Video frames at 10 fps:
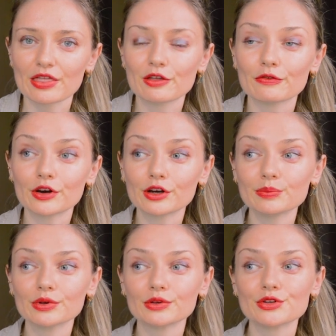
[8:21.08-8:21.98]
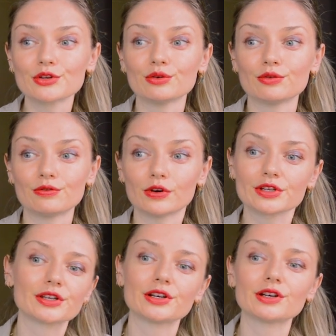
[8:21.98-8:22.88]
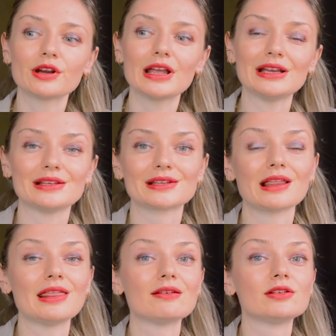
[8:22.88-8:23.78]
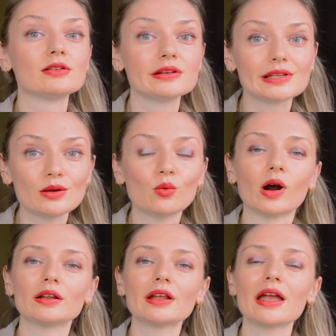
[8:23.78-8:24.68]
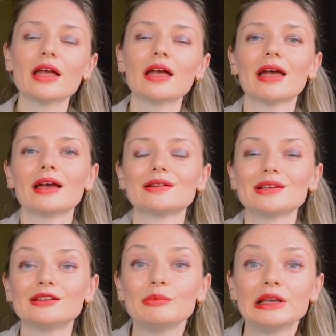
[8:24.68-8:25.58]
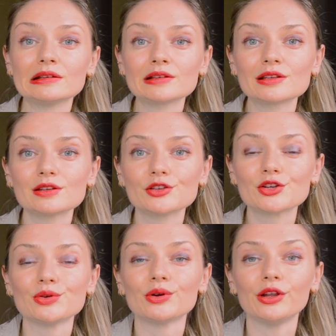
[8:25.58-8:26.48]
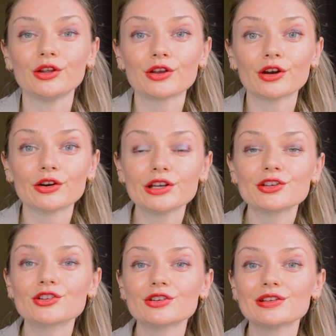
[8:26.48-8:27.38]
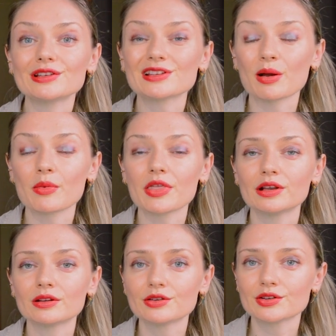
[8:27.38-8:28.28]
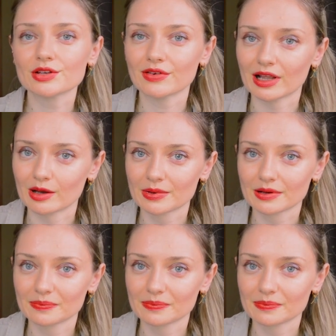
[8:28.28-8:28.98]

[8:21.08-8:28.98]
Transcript: The verb to foster is level C1 and it means to encourage something to develop.